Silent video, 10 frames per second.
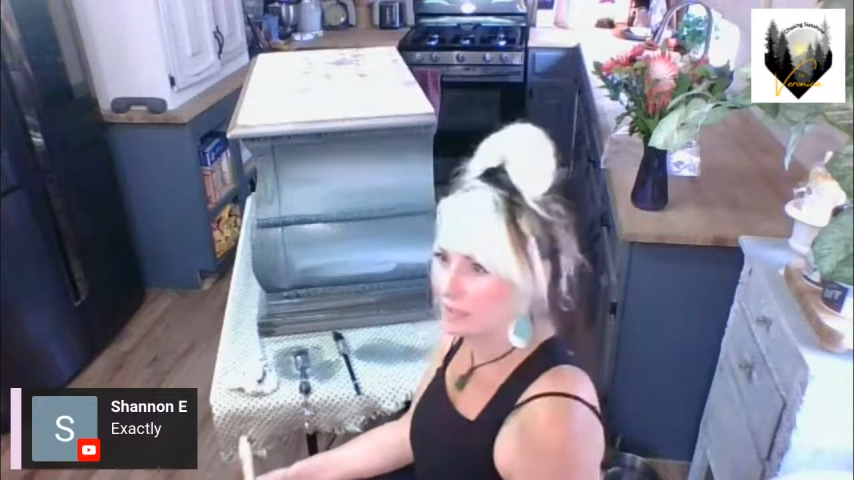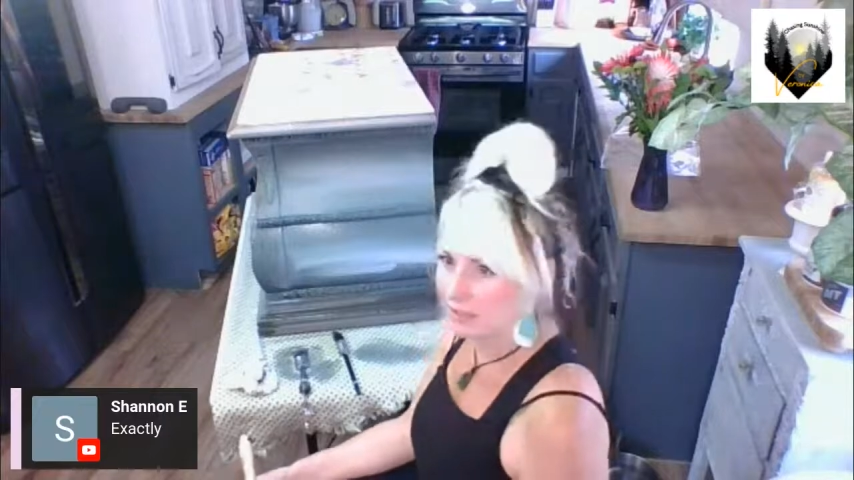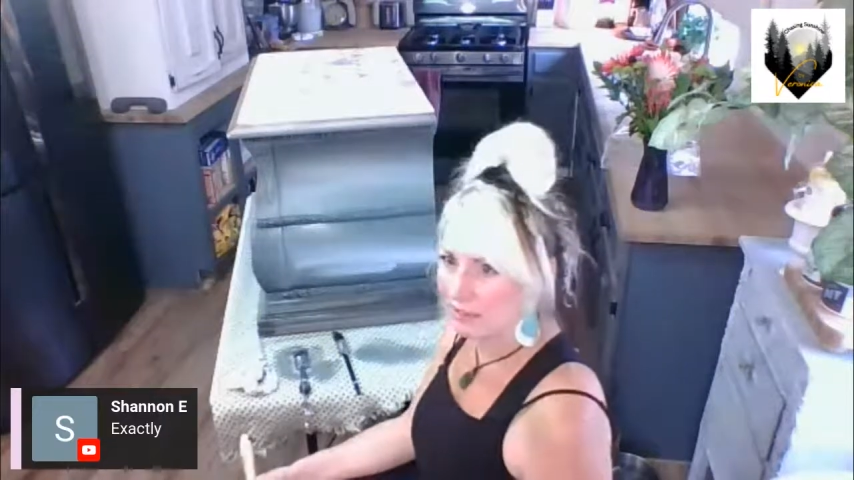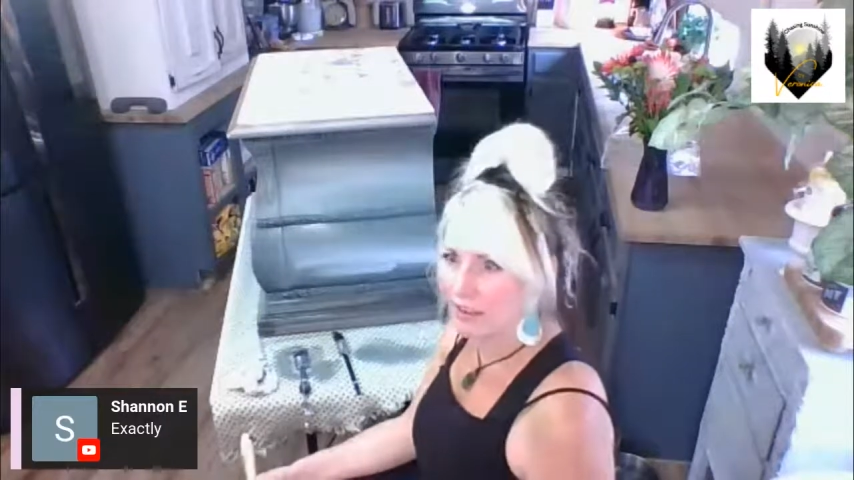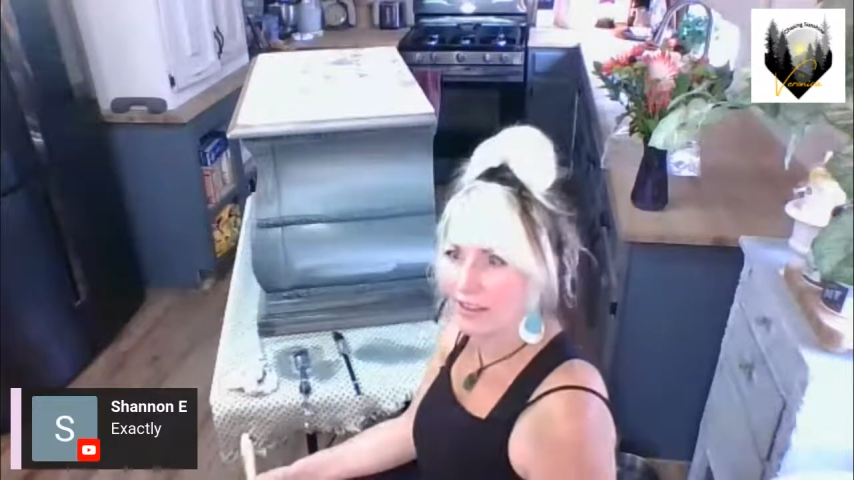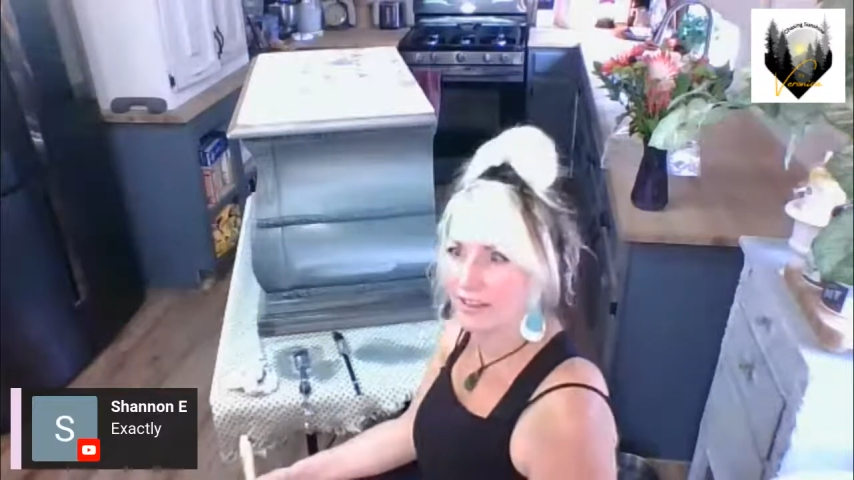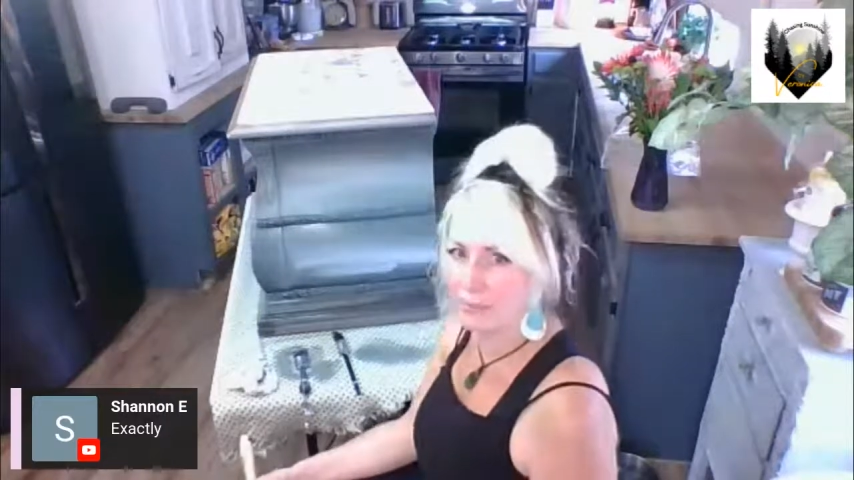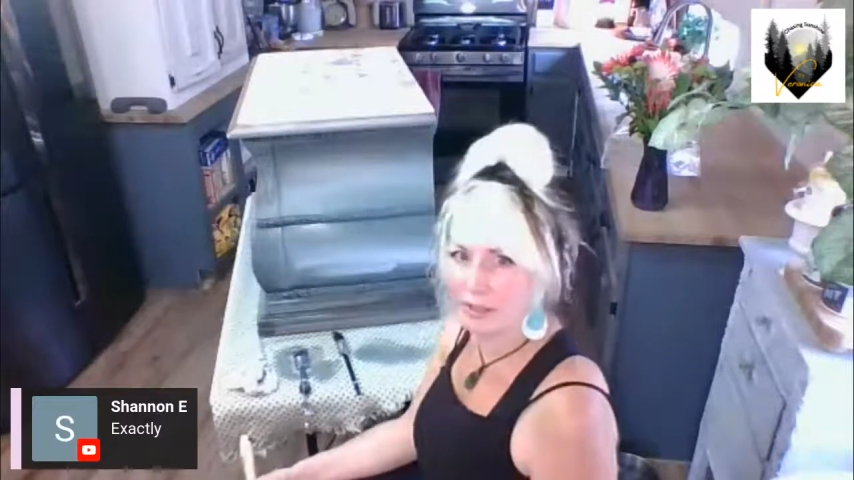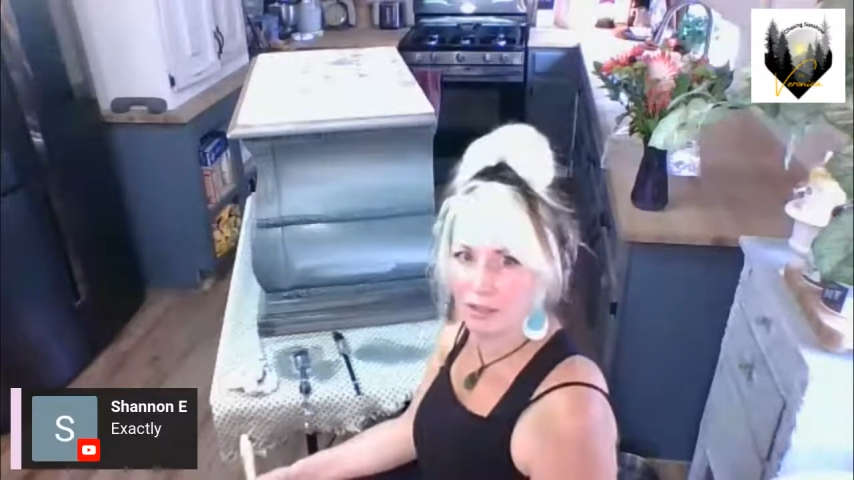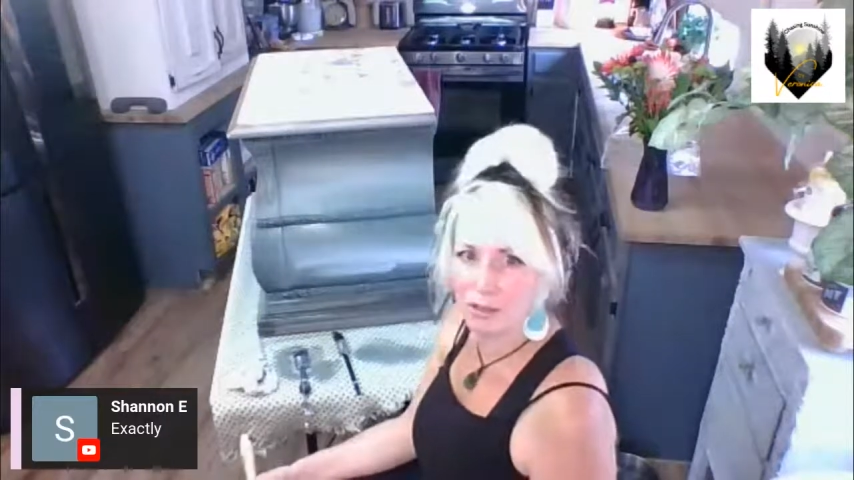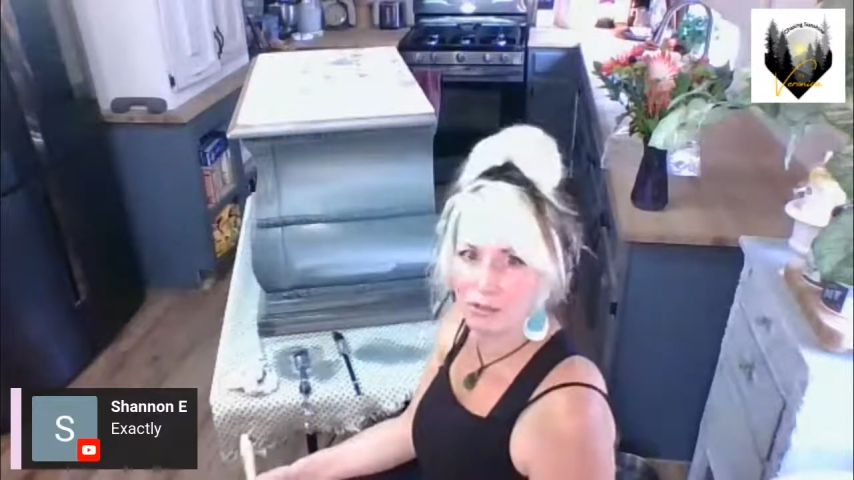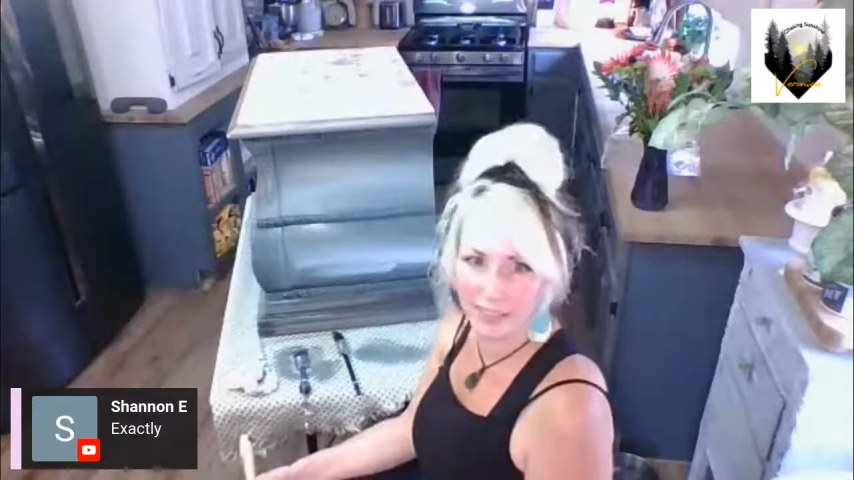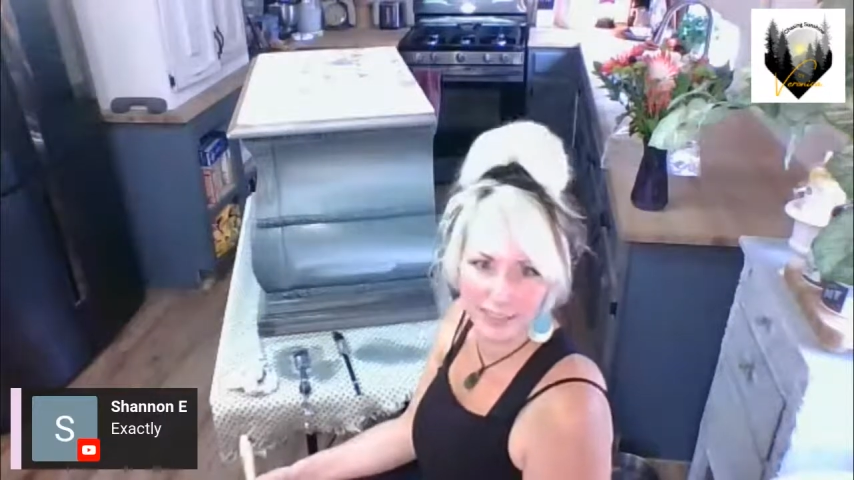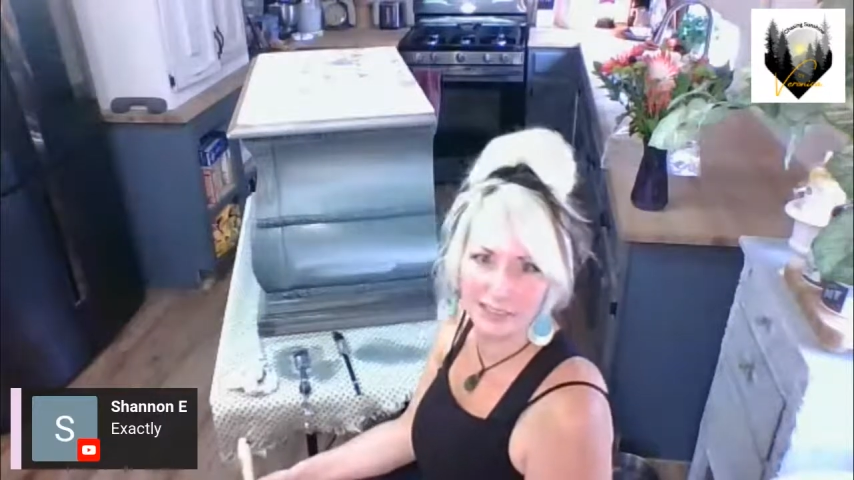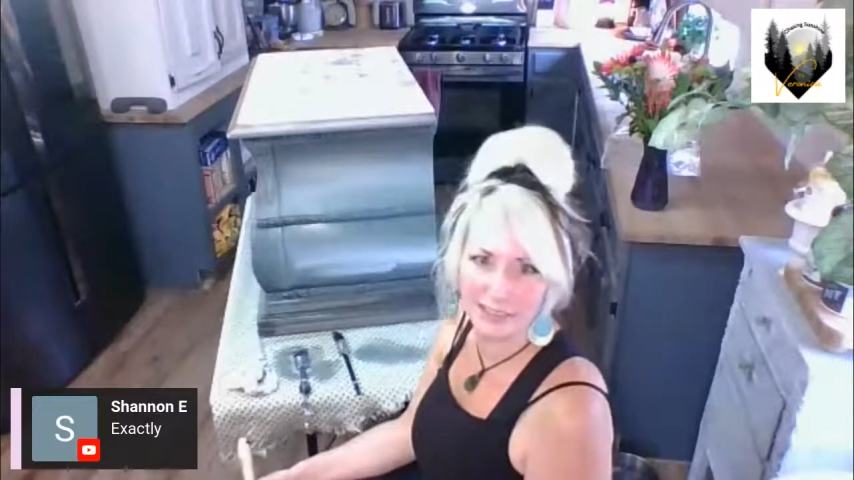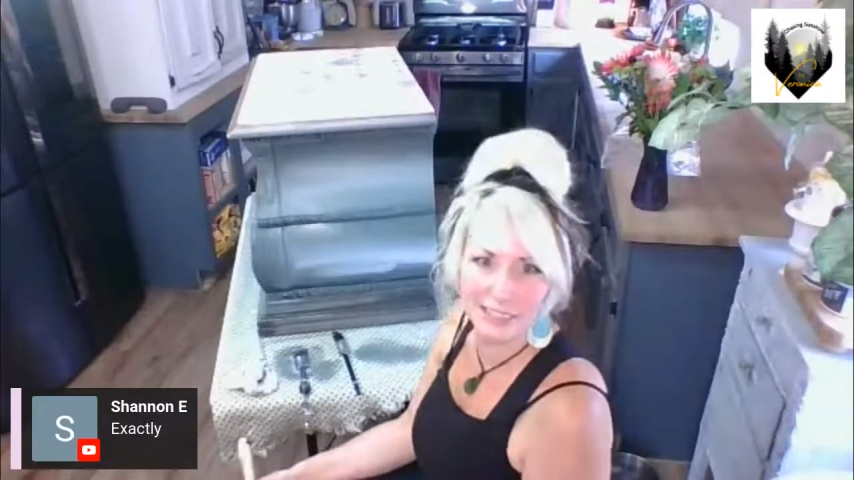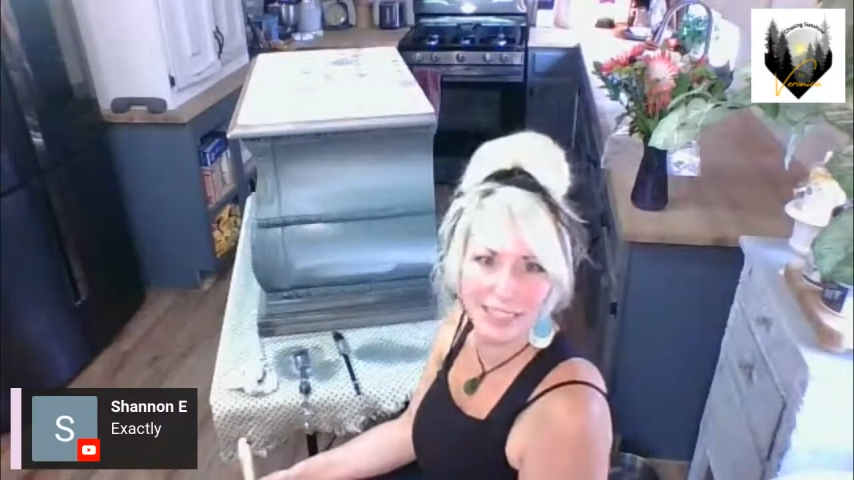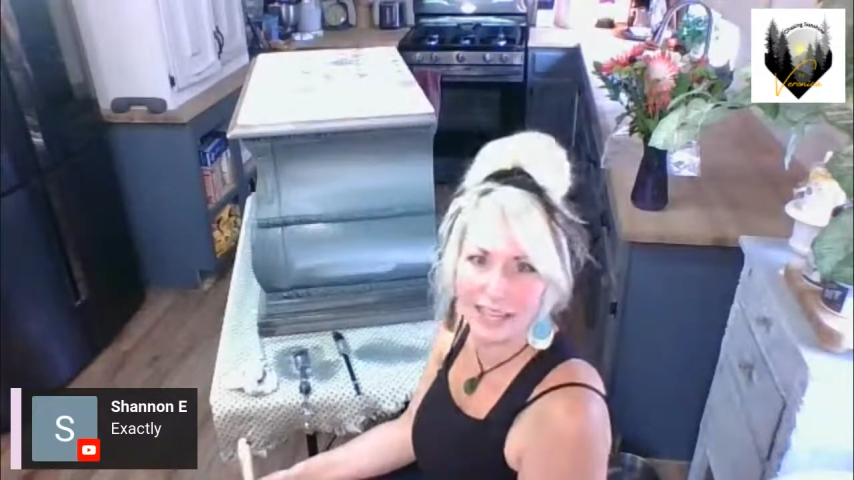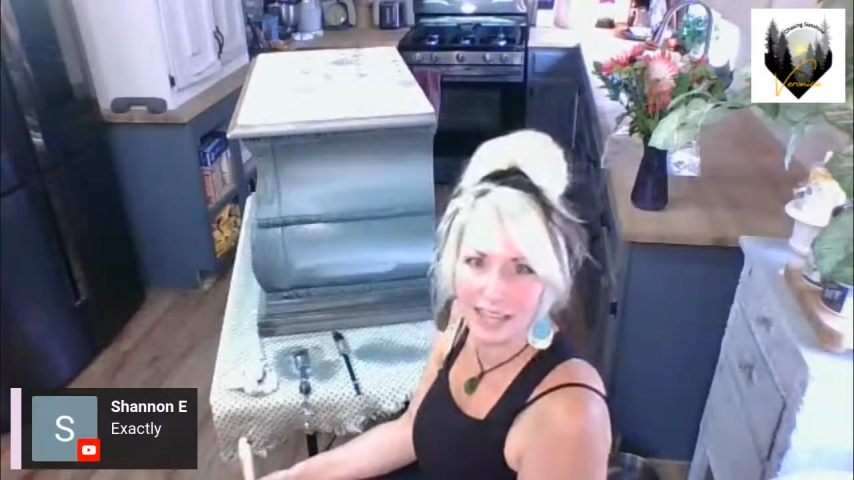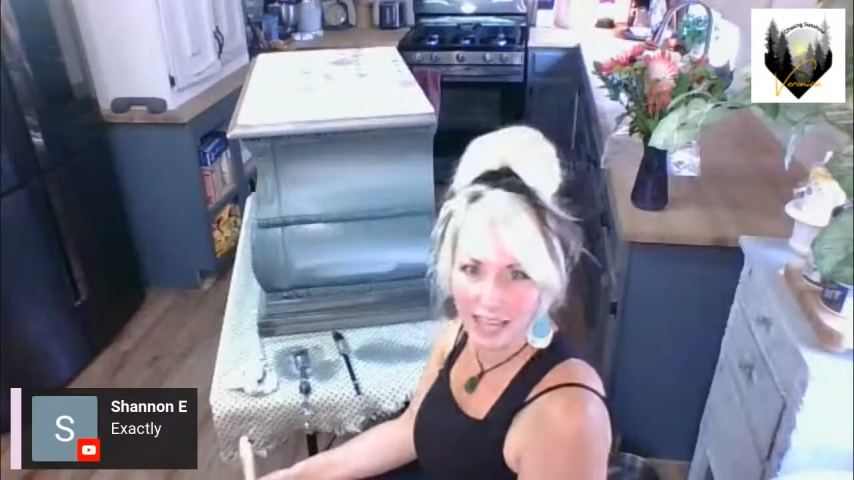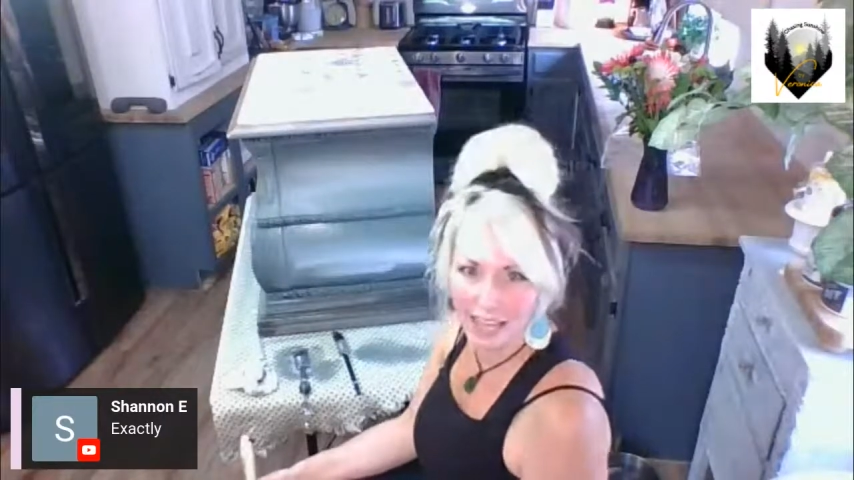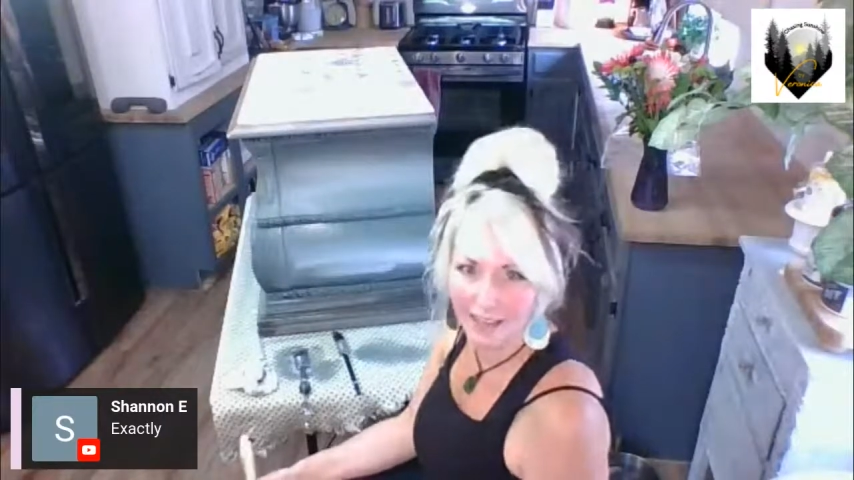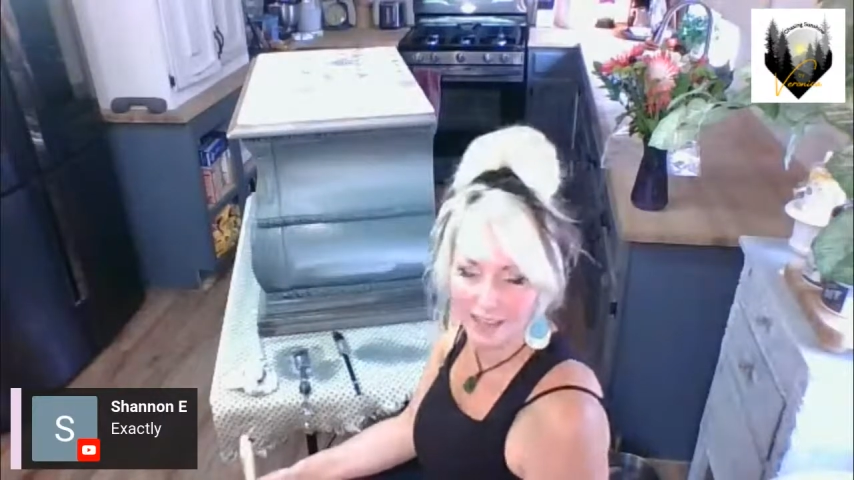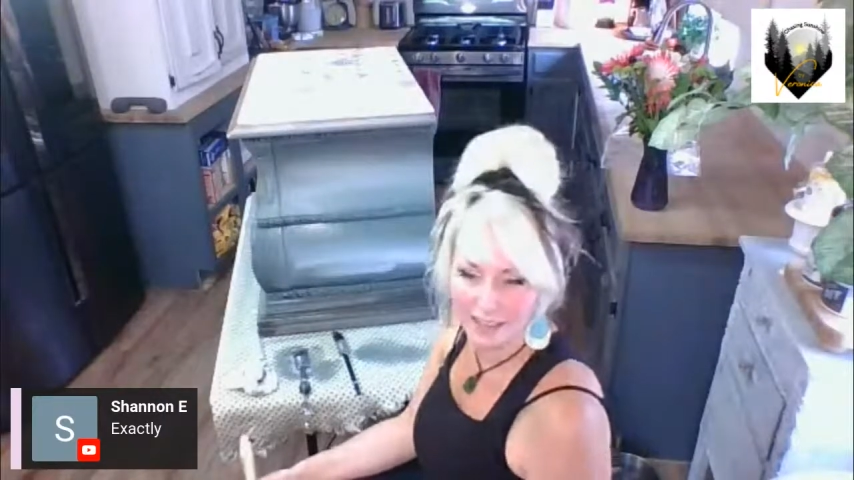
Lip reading: right in my old kisser and said, hey,